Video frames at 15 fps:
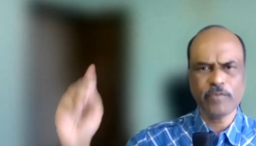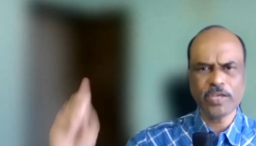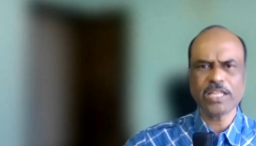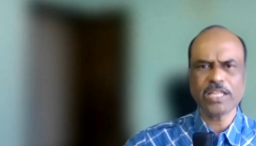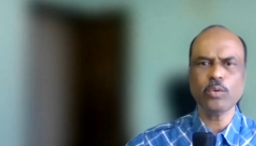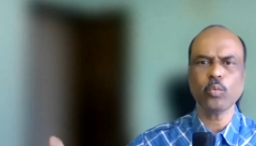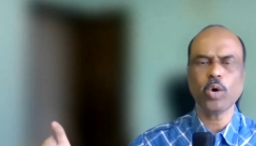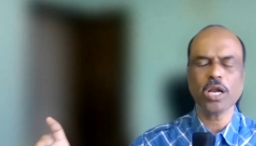
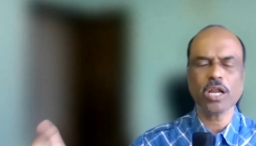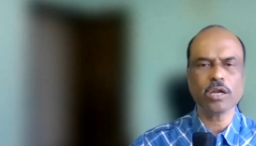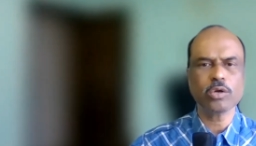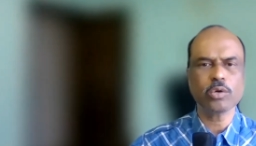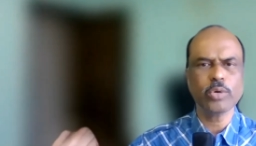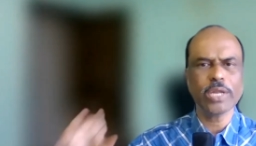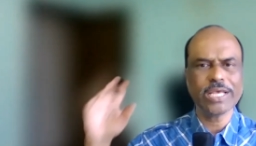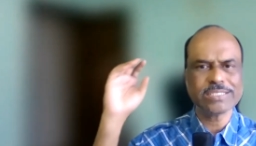within one or
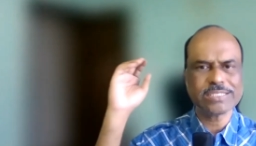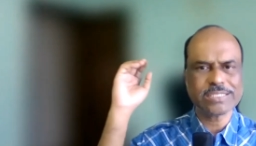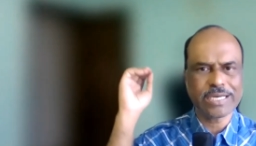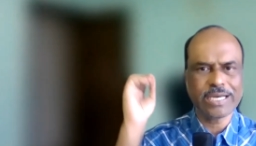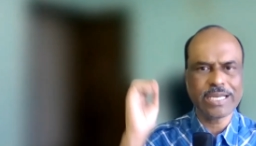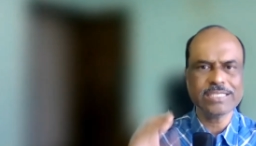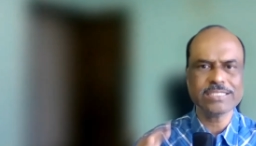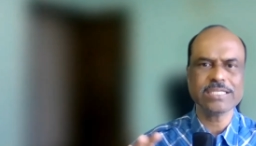two days,
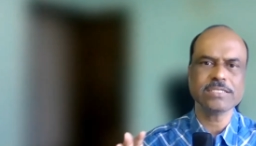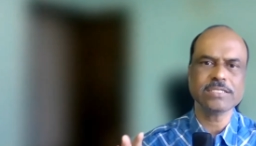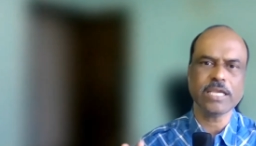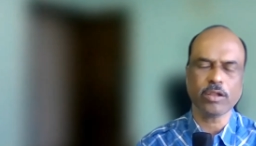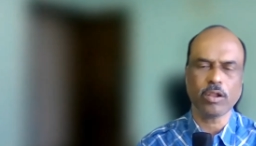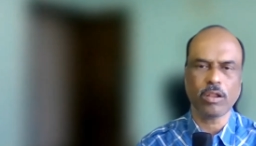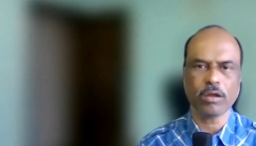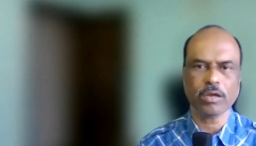release the
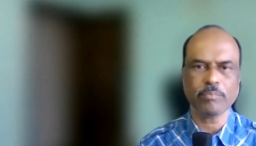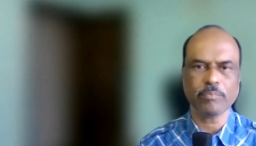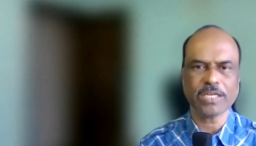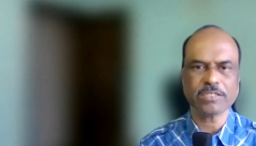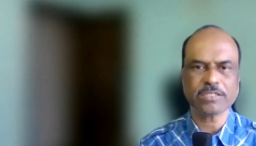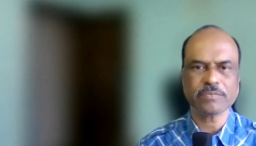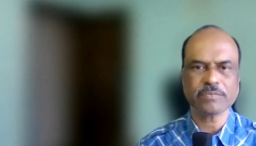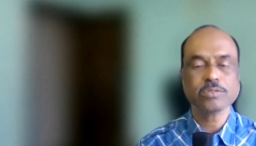seat
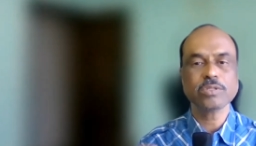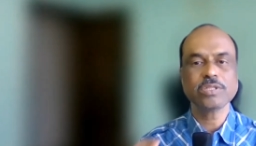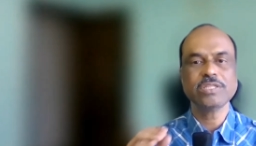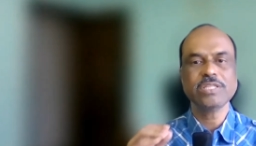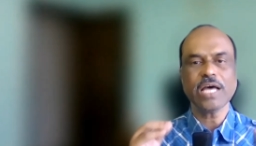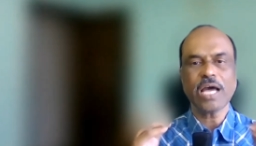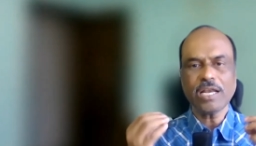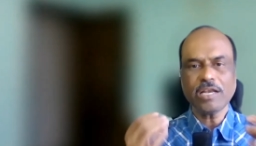allotment. So
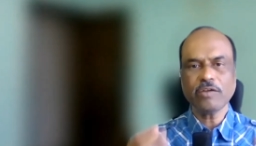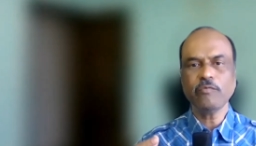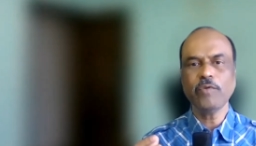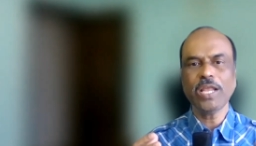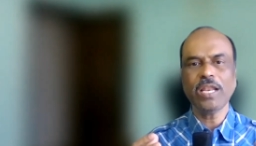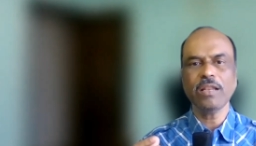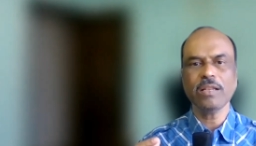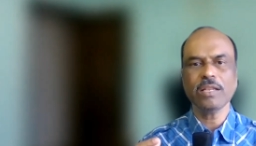that
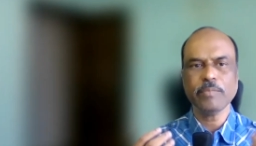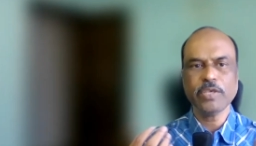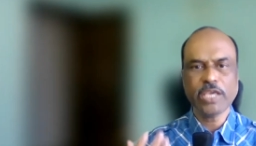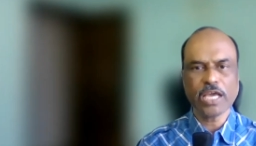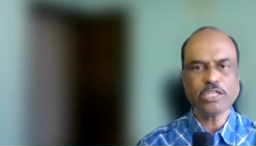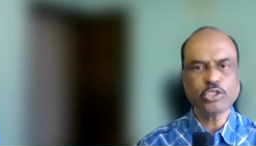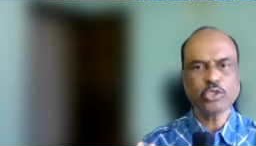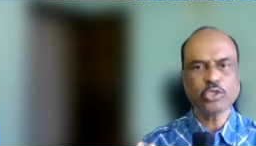will
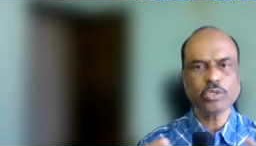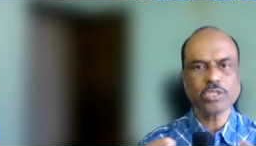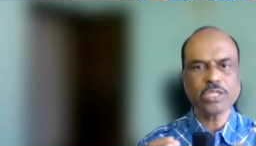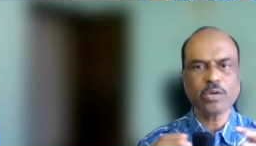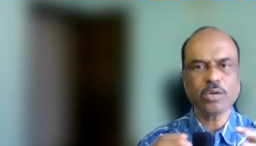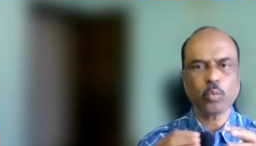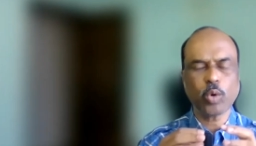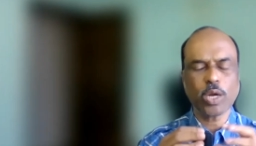ensure
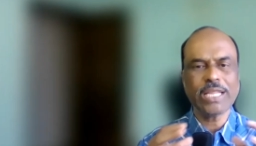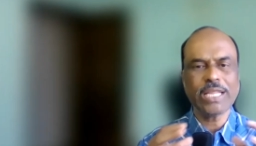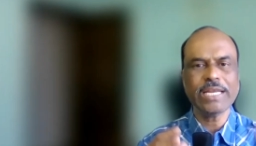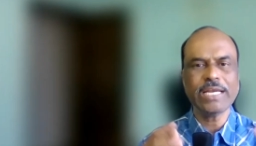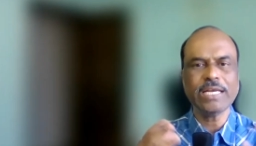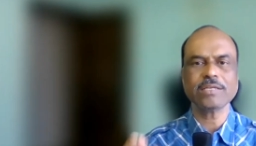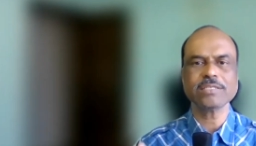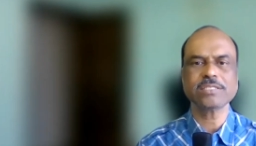that only
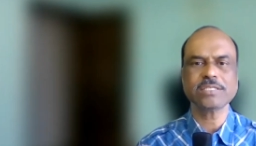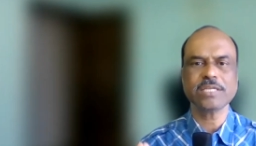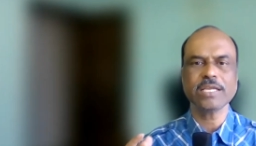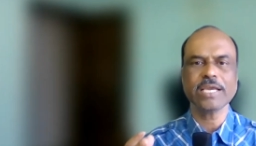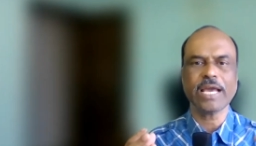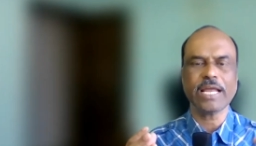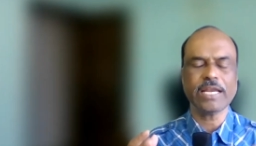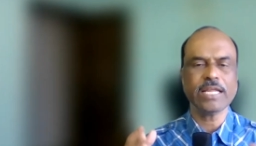
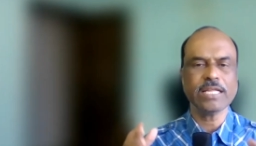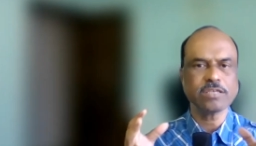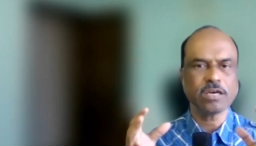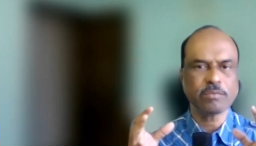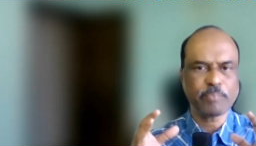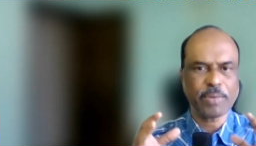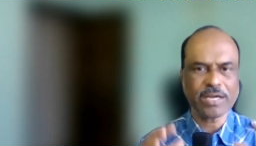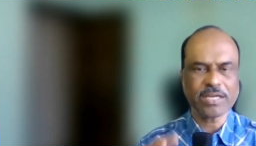interested candidates
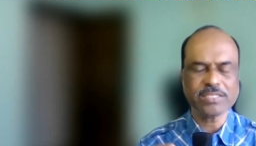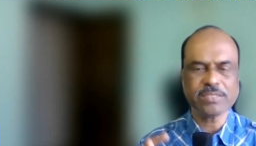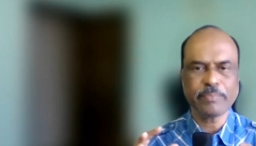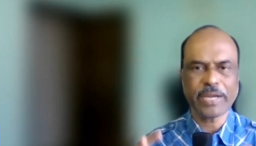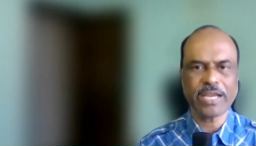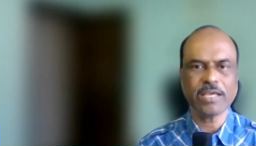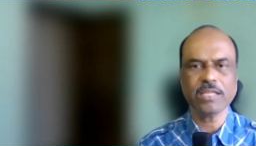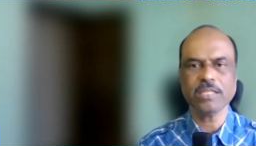are
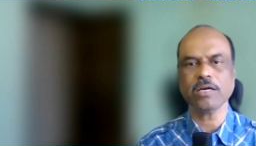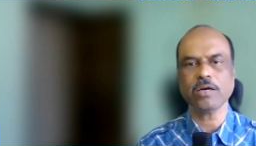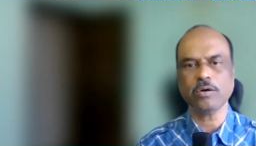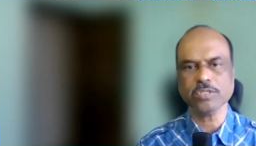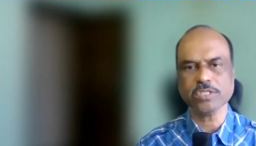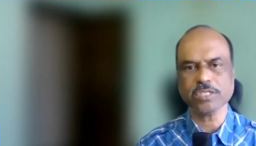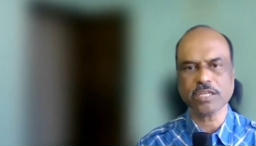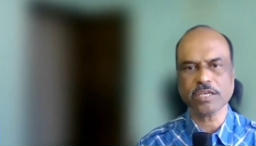participating in the
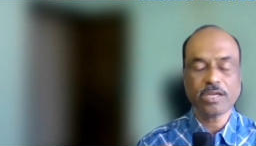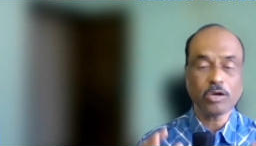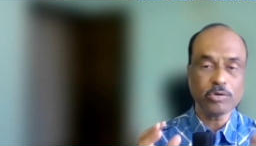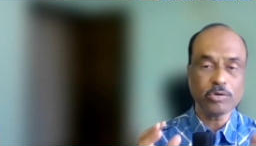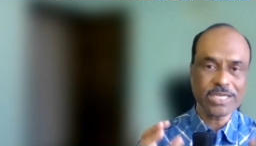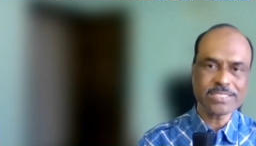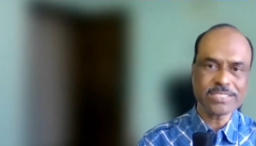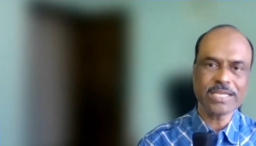council. Now,
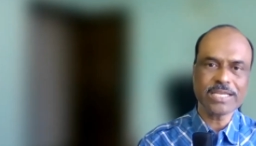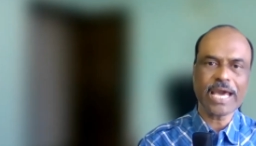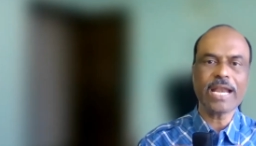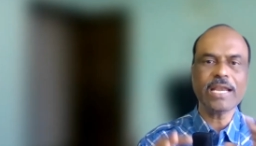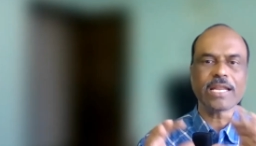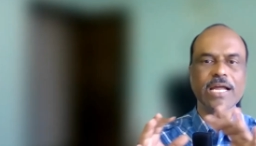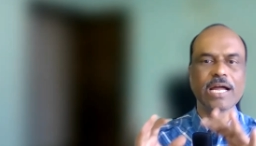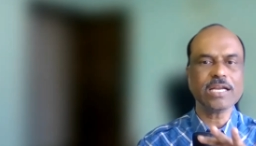does it
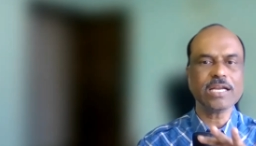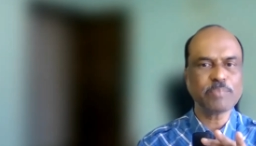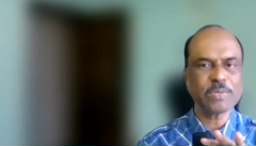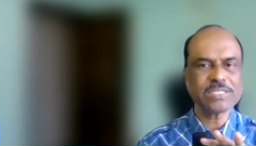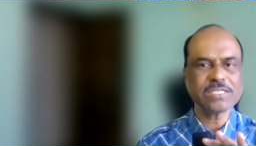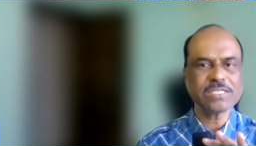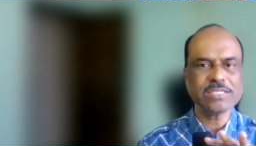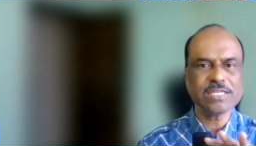guarantee
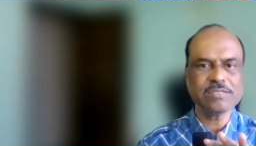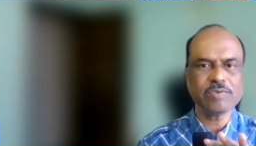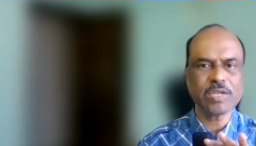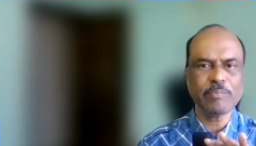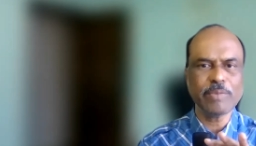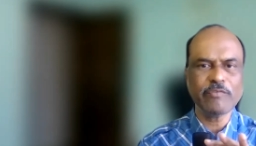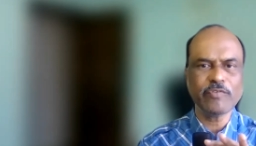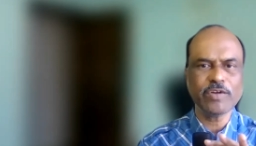100% seats
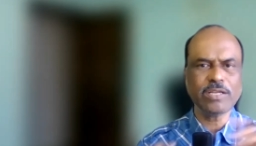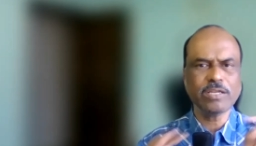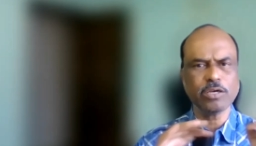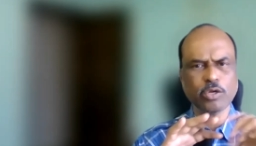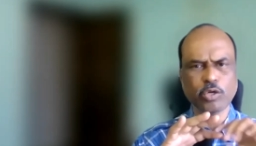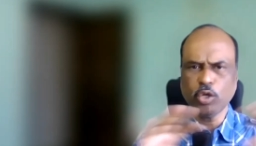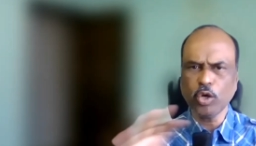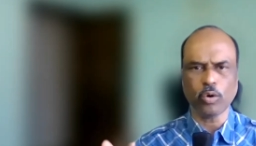will be filled?
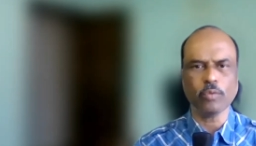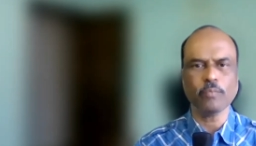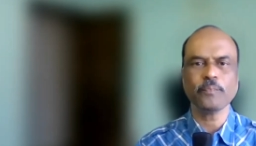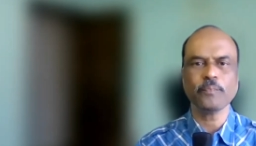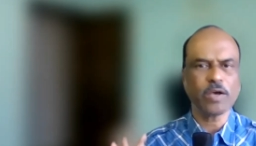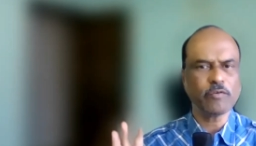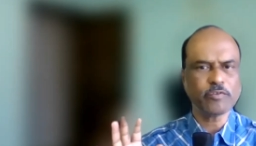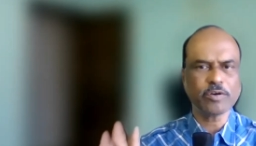No,
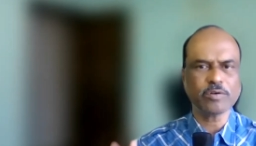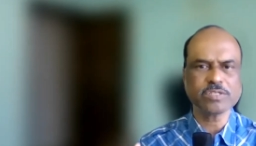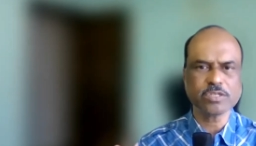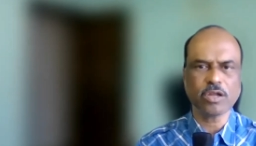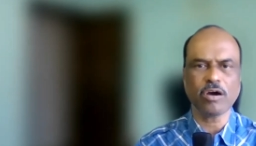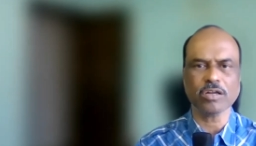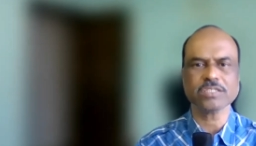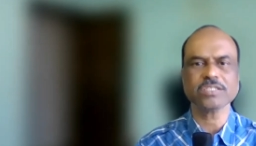of course
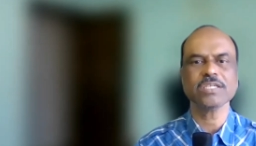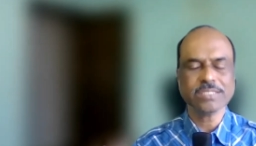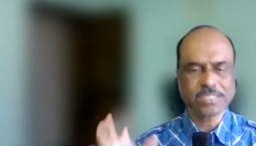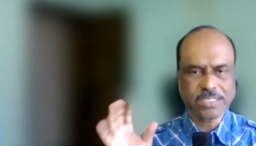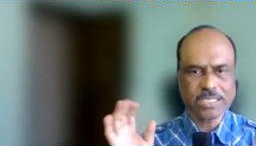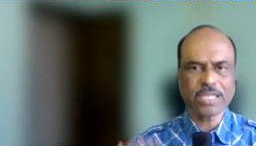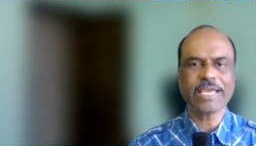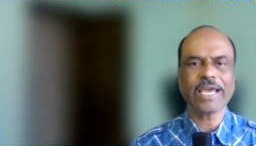not.
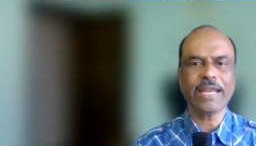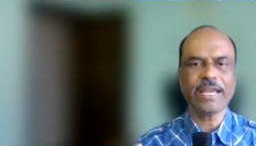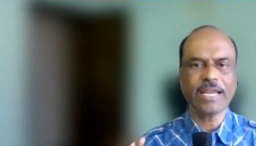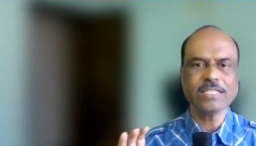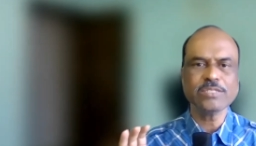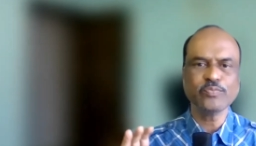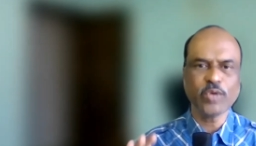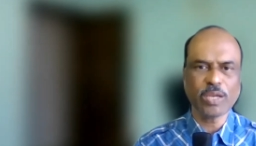Still,
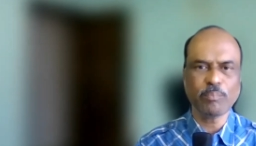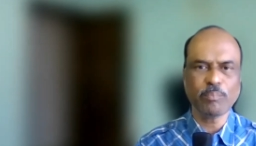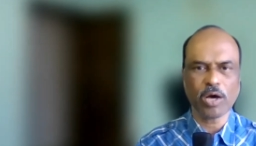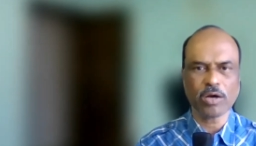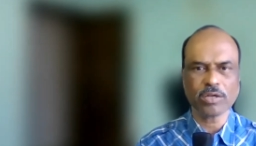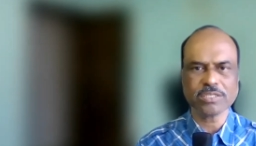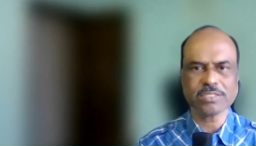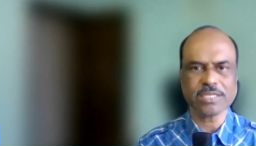candidates will
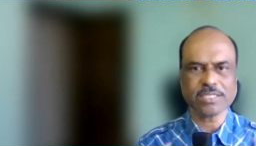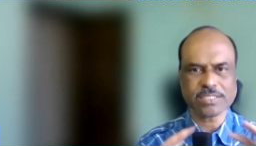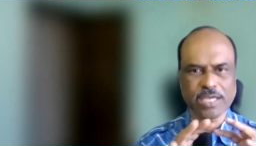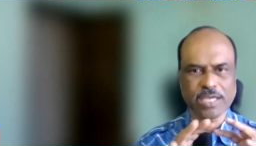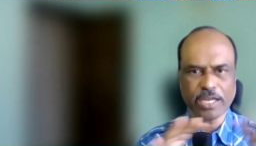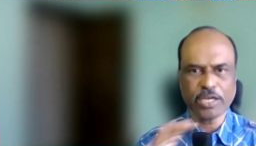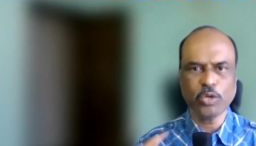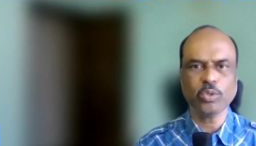block the seats.
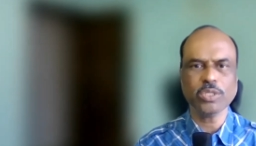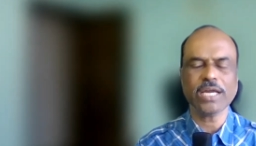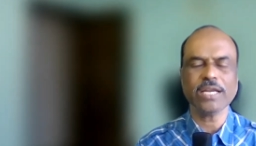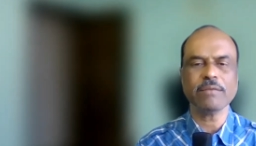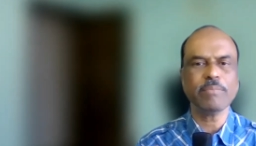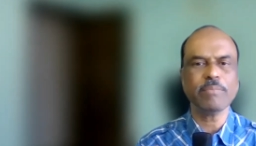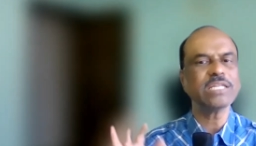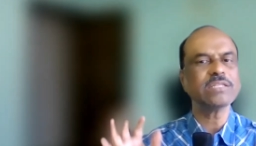I know that.
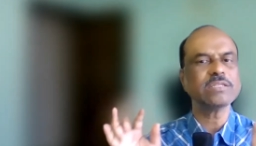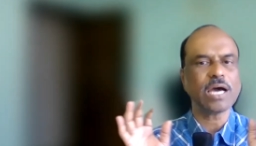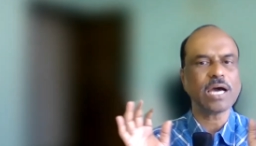But